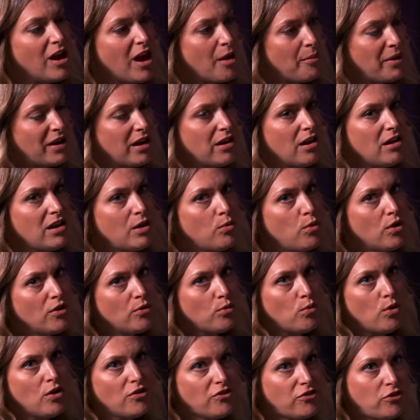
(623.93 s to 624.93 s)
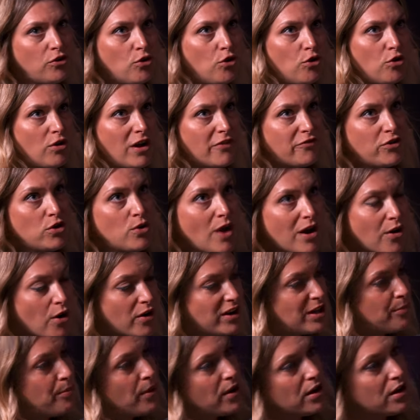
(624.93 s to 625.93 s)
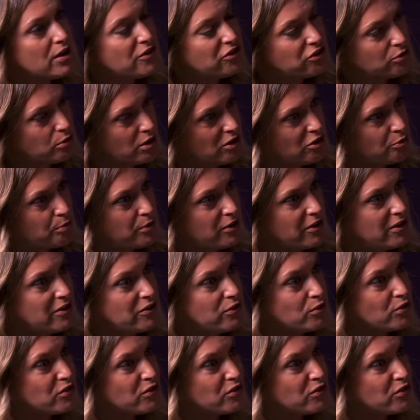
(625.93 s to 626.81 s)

I mean, Anoni, have you got any personal experience